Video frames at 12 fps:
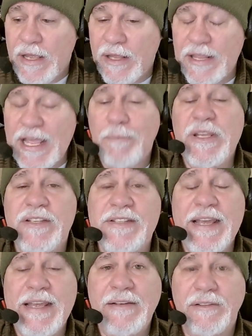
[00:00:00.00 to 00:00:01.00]
that being
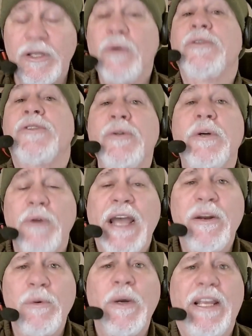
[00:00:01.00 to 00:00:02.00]
said, don't do it
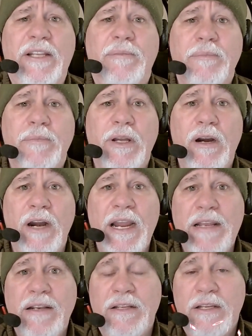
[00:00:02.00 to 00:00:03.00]
right away. All
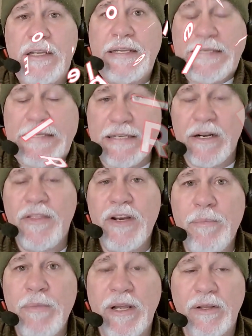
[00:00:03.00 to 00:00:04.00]
right. Get on
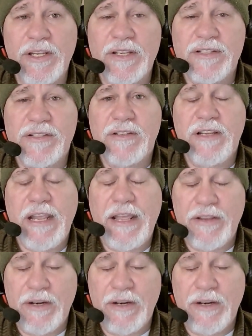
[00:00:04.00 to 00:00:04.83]
their mail list, and their